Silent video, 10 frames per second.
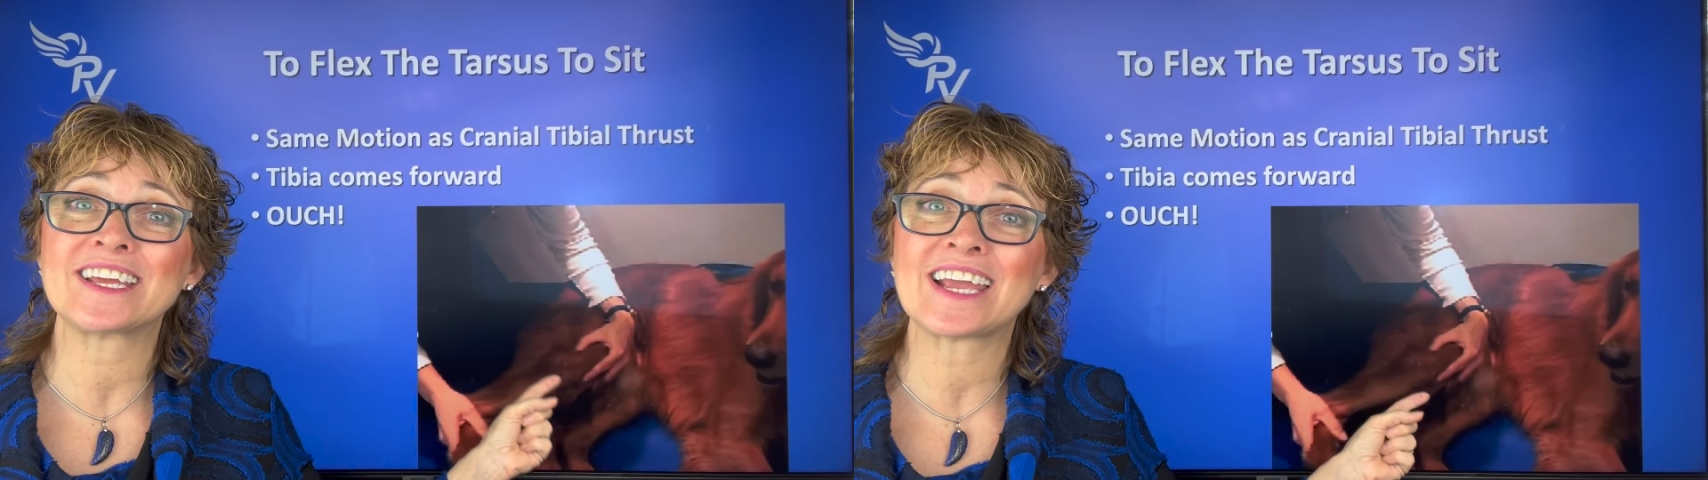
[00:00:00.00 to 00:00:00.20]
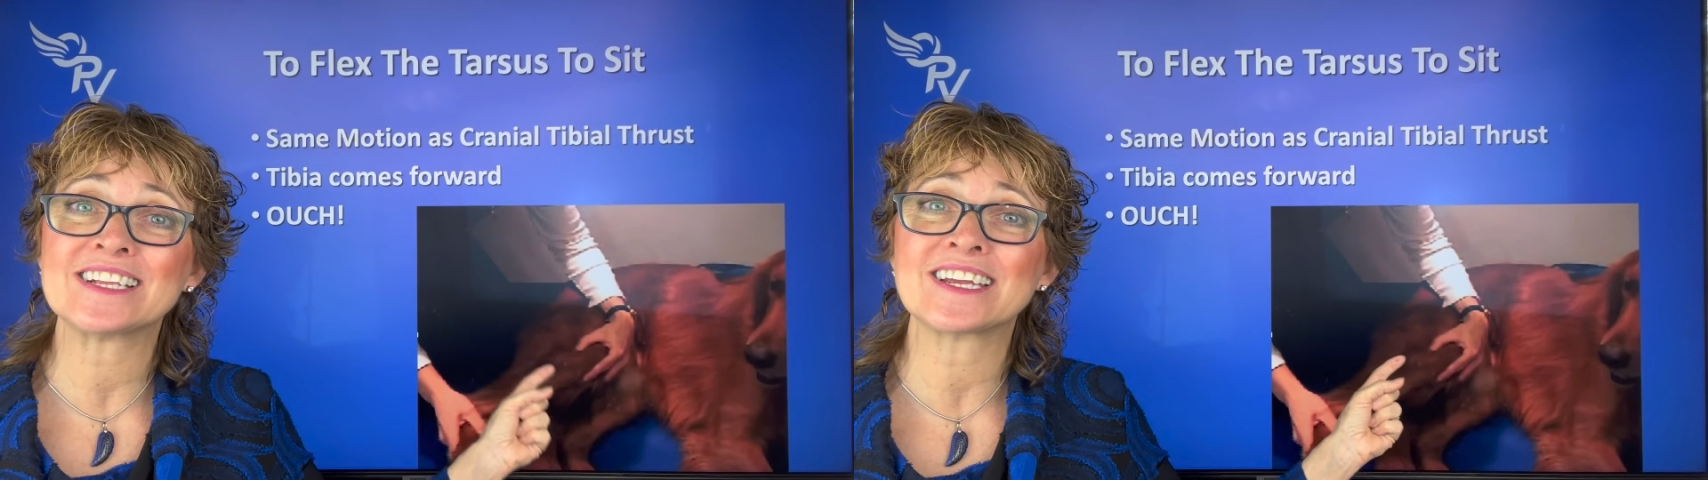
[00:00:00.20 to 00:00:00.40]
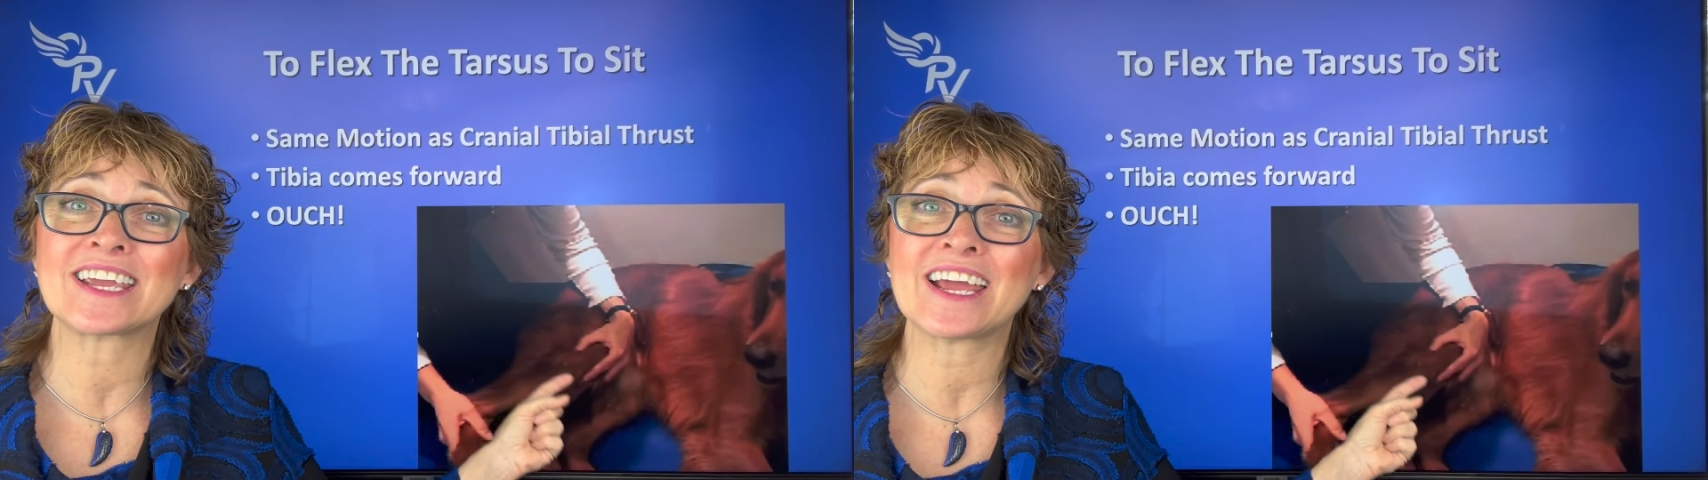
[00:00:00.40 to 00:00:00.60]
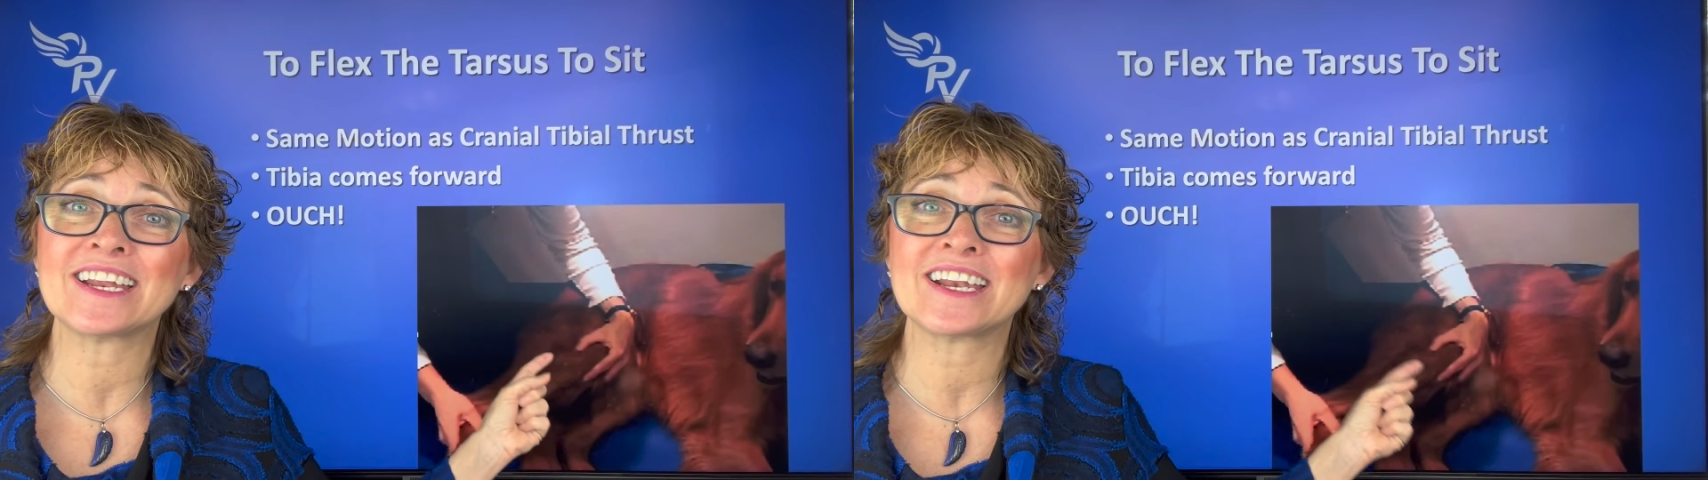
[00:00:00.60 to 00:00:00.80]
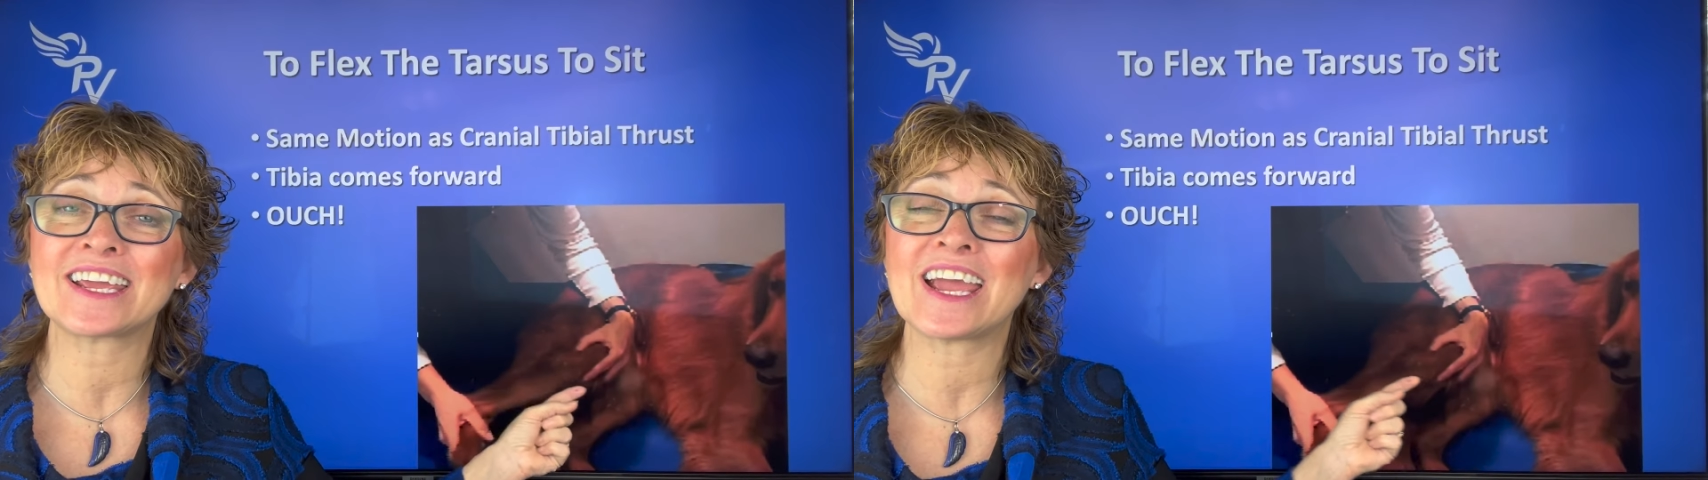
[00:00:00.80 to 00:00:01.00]
again, again,
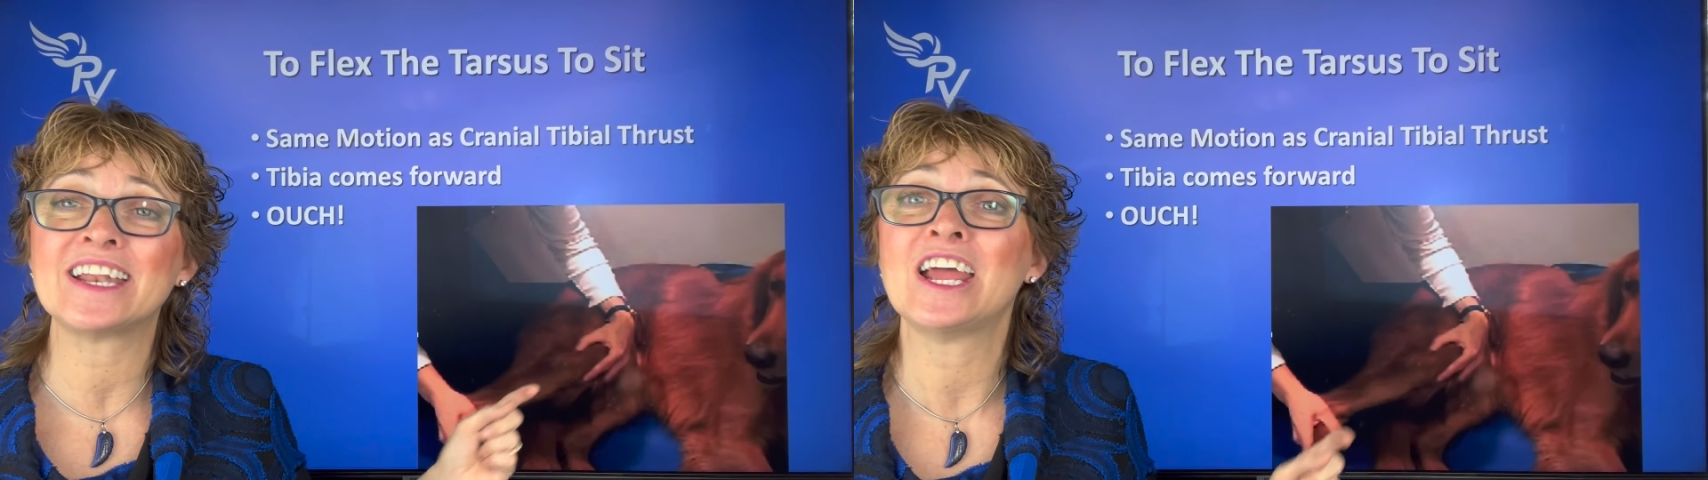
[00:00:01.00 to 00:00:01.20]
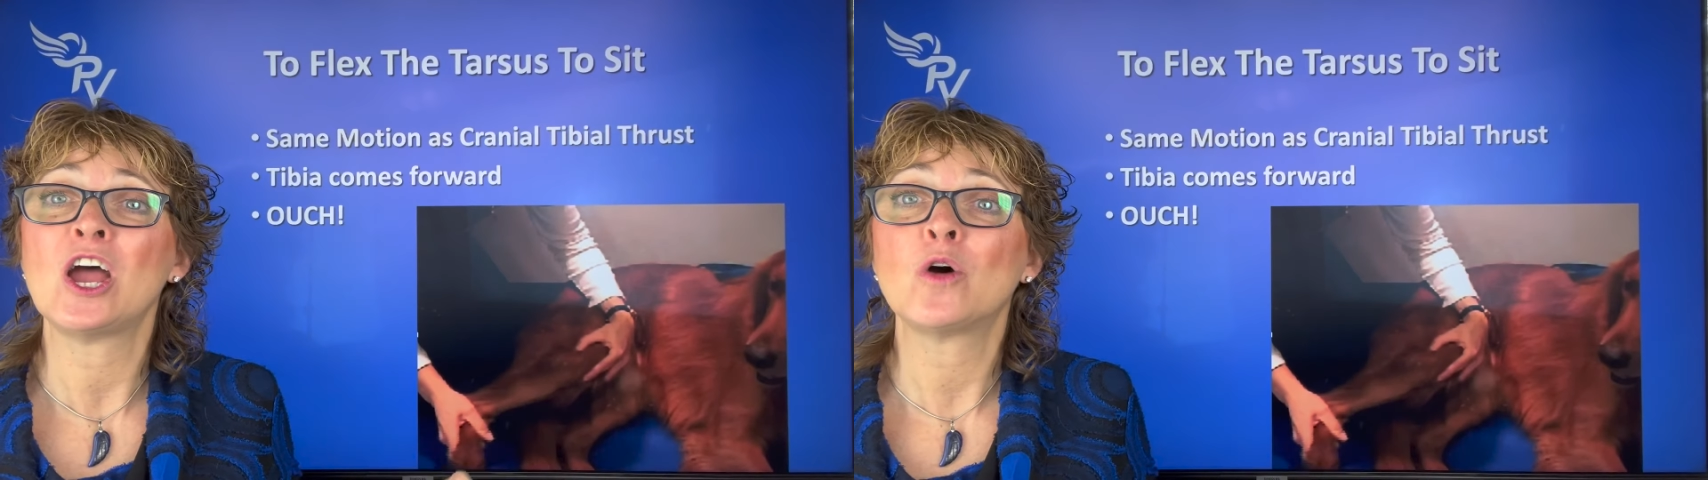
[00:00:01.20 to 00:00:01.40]
and again.